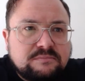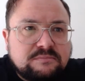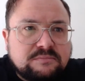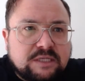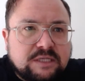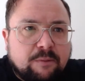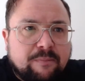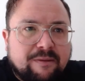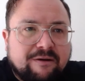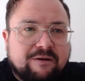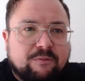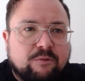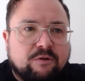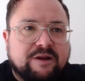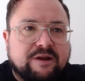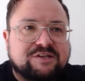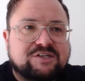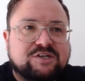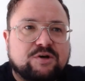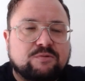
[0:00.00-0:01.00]
Oh, Murray
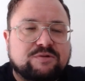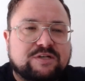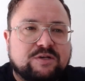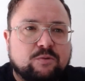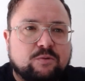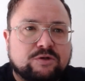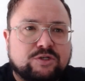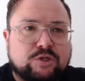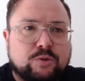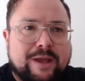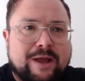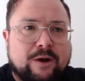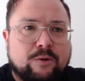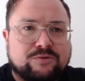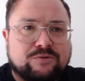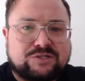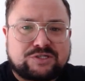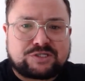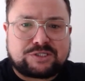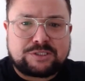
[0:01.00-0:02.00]
Wallace, of course it was. Who
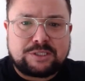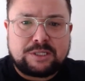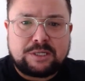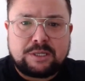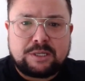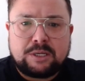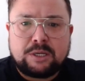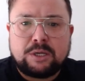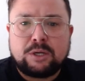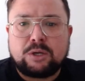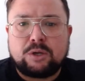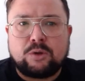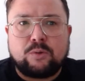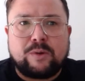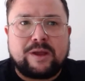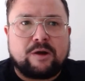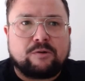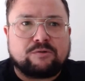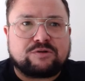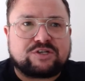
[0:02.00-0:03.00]
else
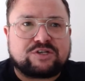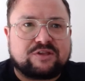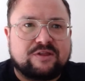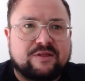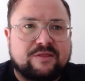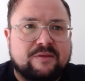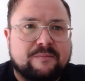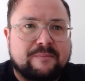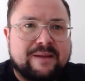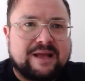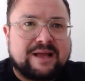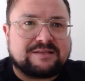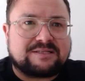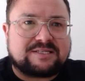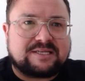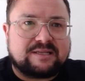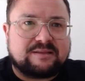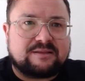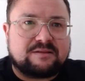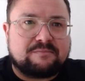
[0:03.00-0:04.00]
than the
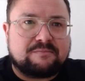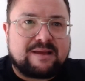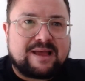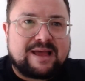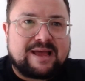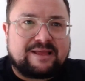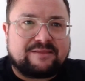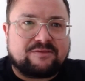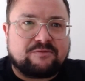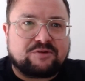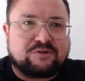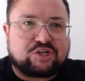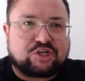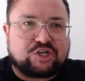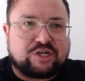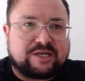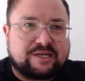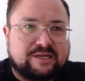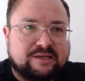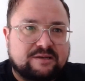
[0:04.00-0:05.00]
mountain, the man, the
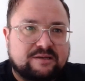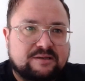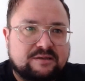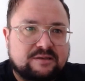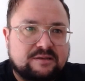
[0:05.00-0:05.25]
machine?